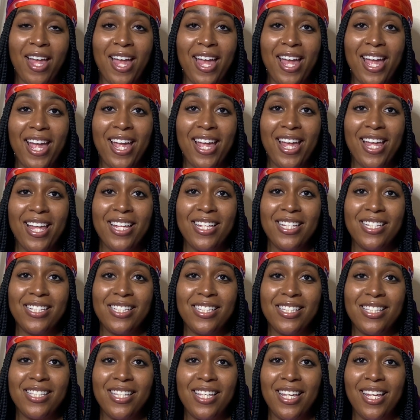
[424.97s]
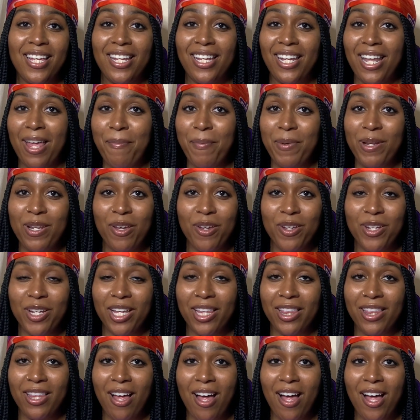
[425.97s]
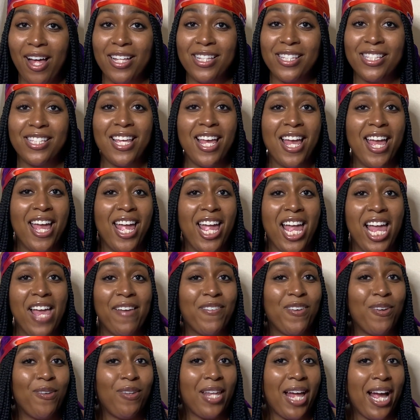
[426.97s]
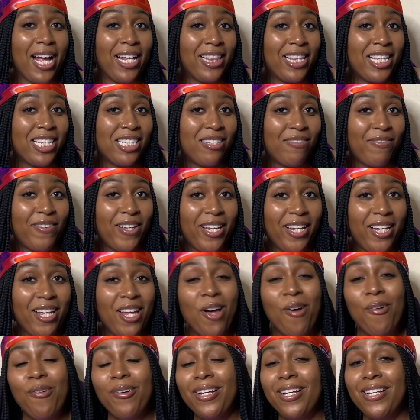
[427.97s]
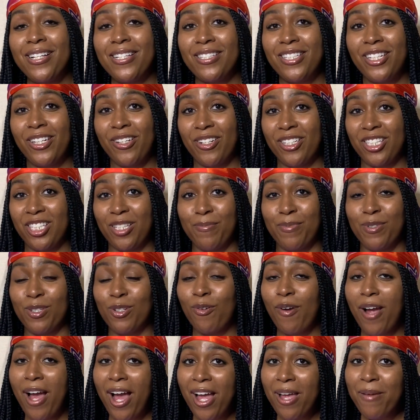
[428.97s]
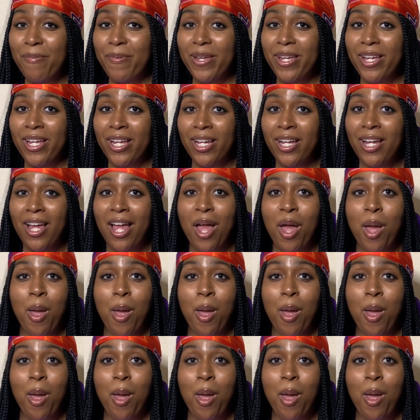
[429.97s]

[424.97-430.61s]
And let me know your thoughts. If you like this video, consider subscribing.